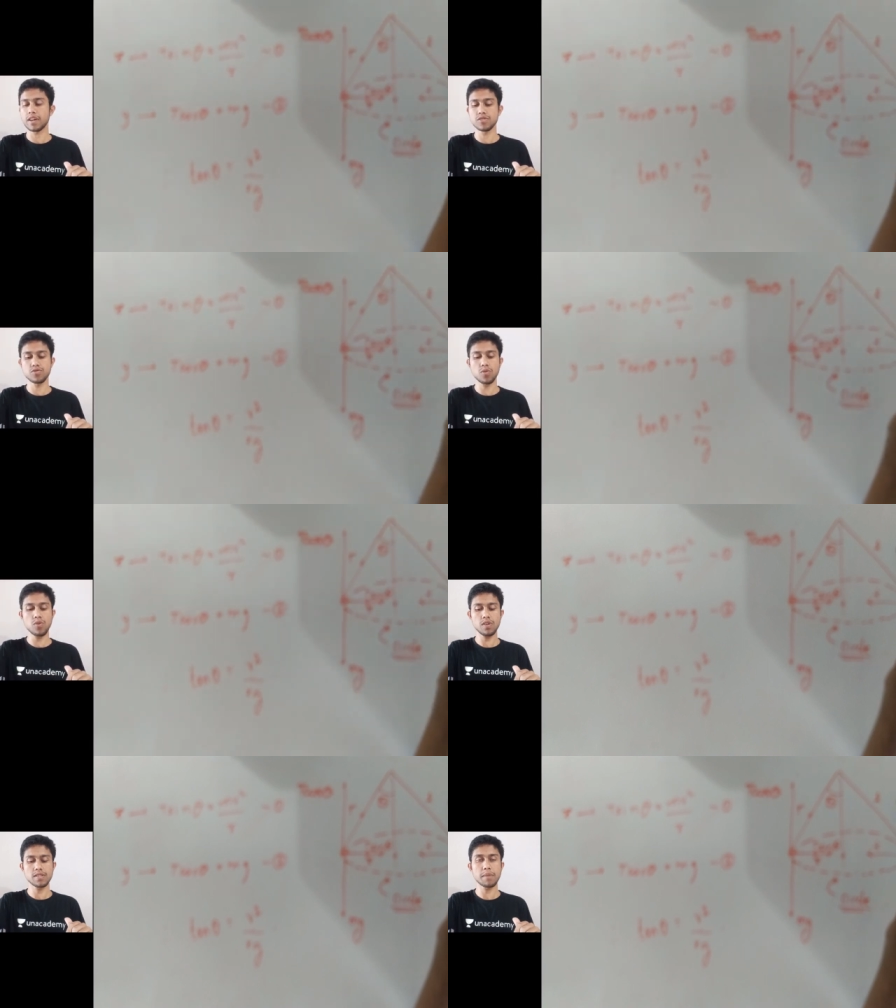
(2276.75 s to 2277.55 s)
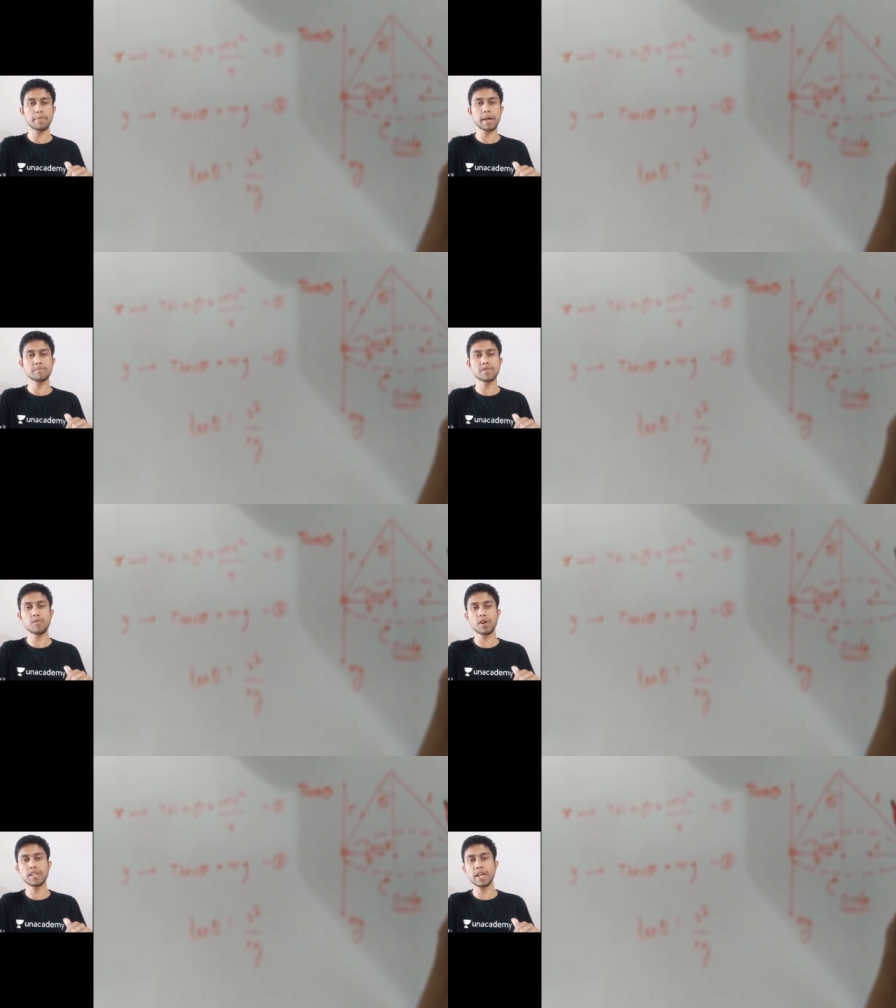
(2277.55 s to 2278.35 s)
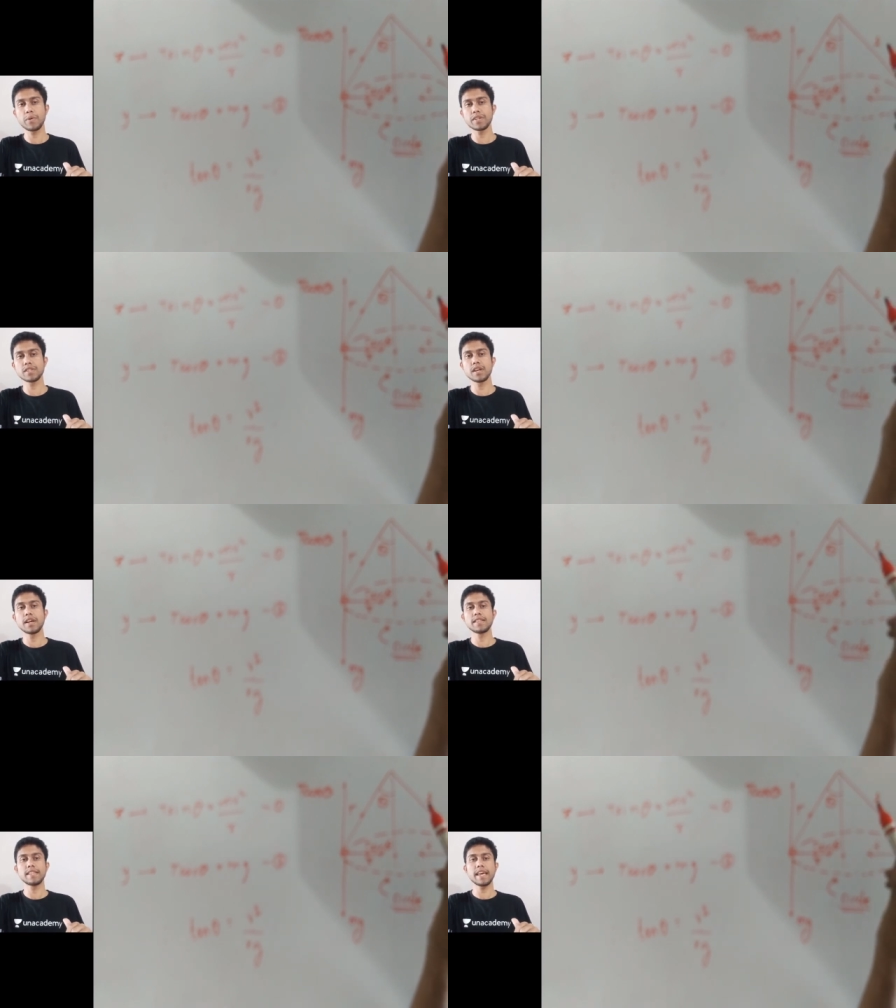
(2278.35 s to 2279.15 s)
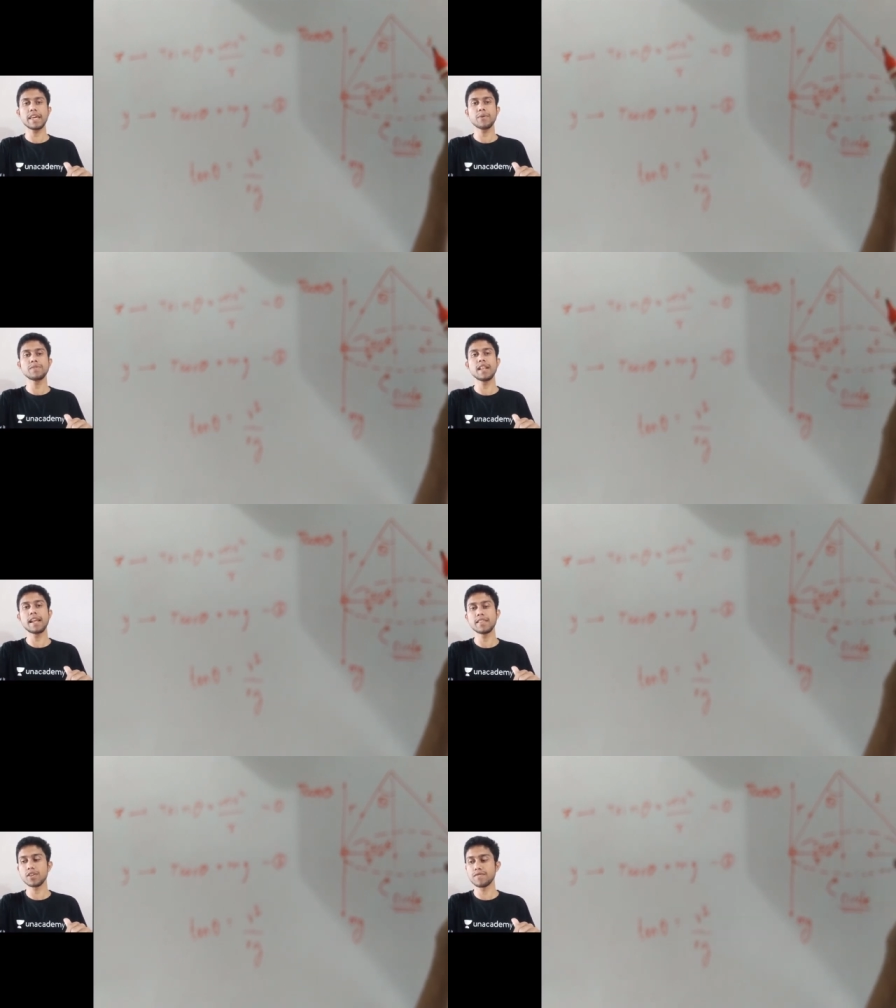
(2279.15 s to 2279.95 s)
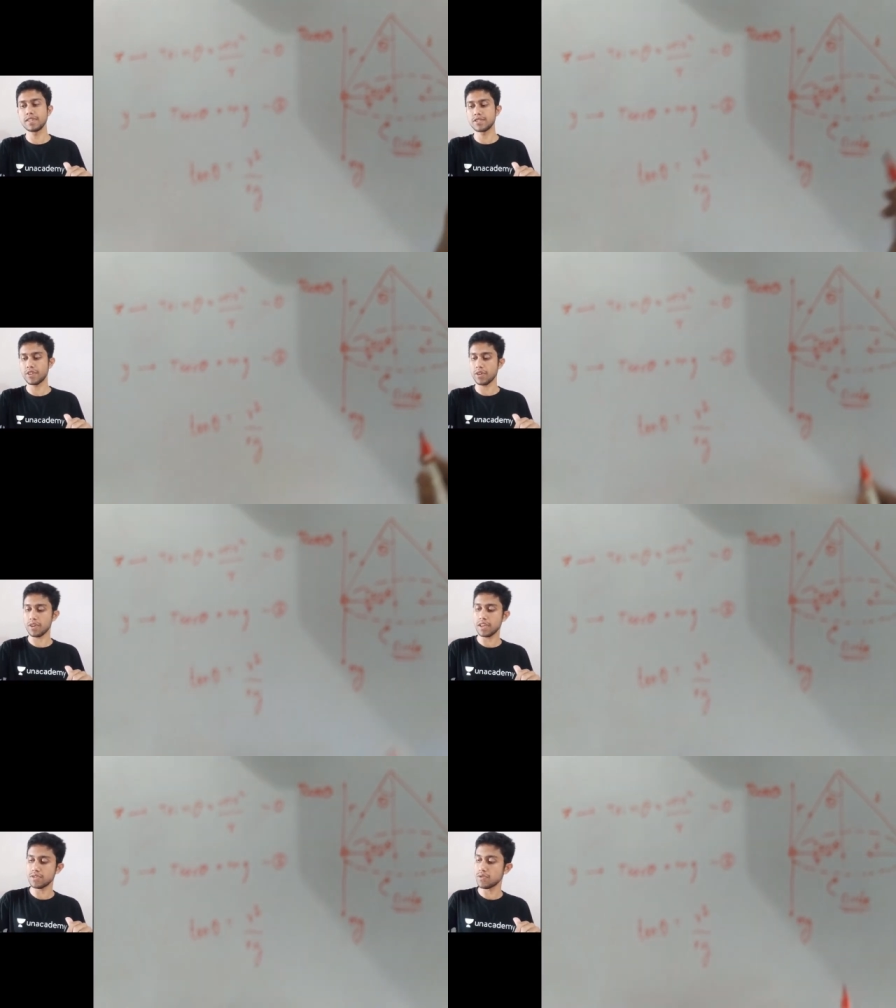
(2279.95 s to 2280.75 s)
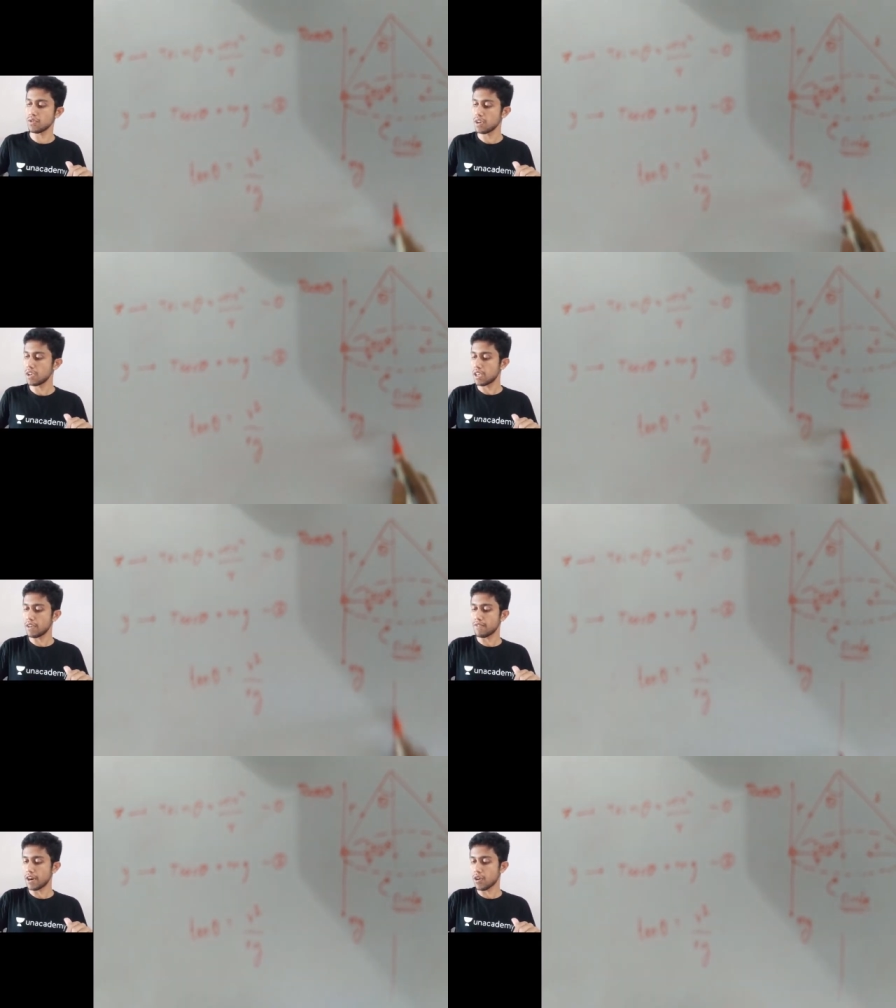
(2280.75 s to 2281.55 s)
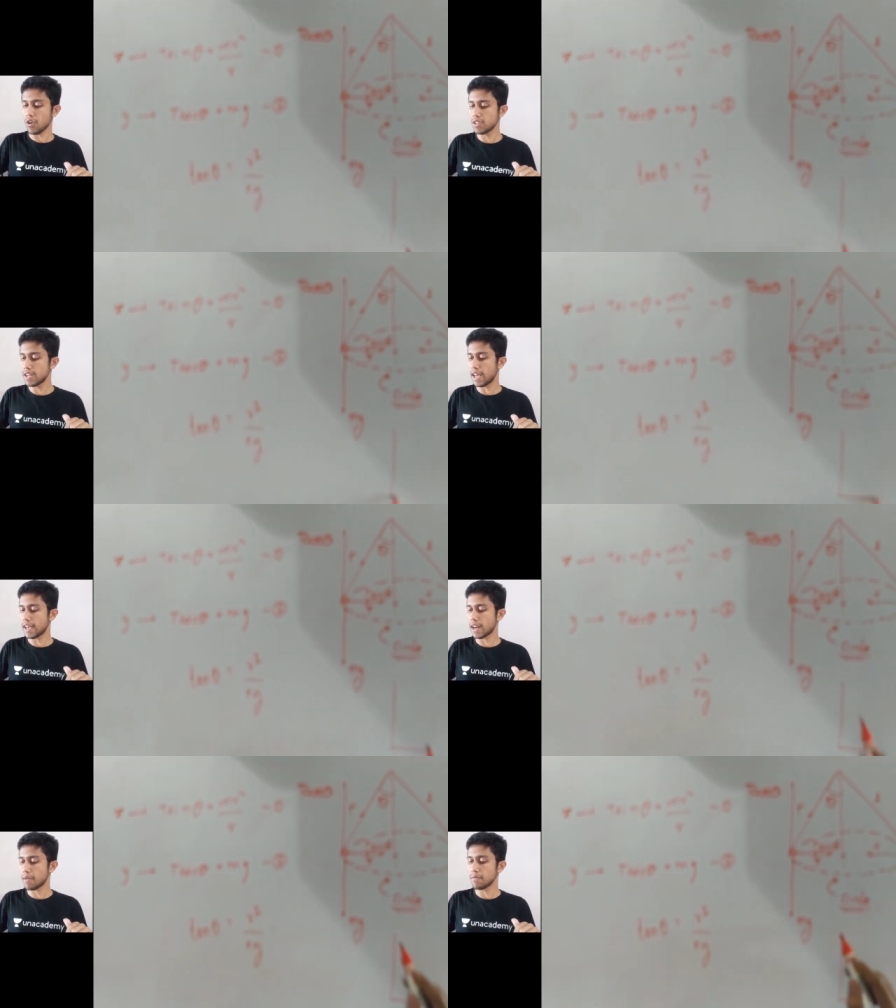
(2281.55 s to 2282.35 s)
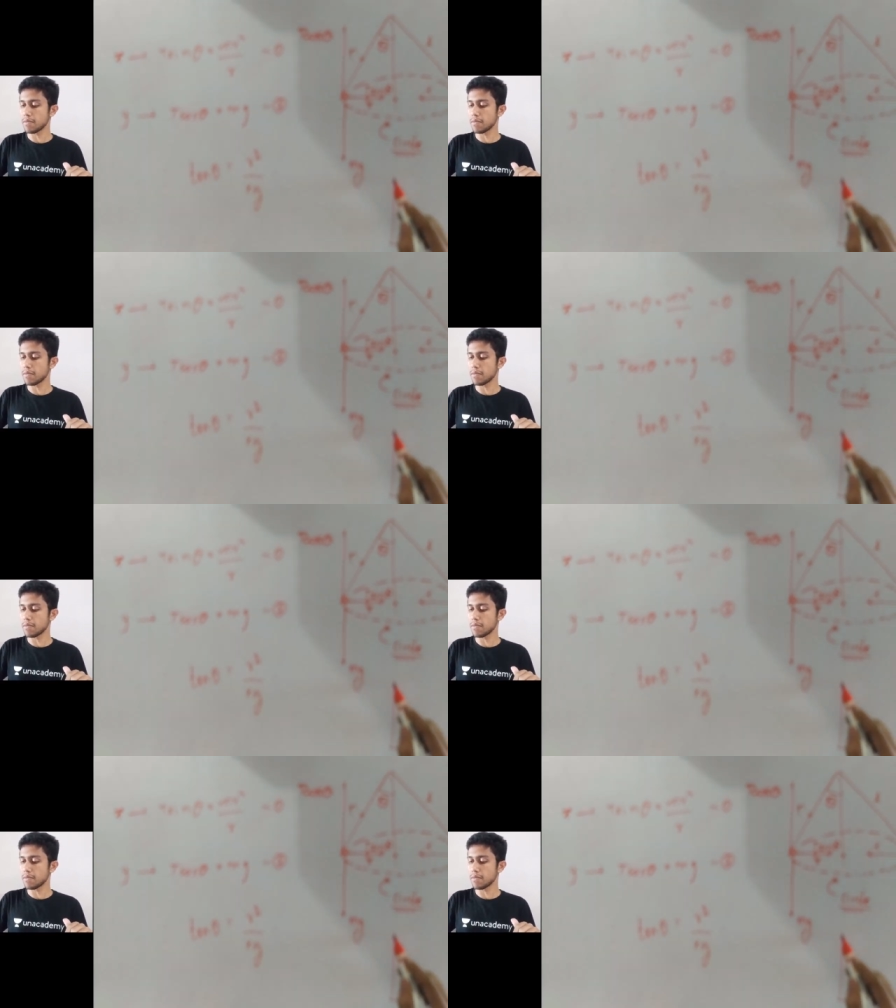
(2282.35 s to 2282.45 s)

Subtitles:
So sometimes what they give is they give the length of the string. Okay, so if I draw the diagram,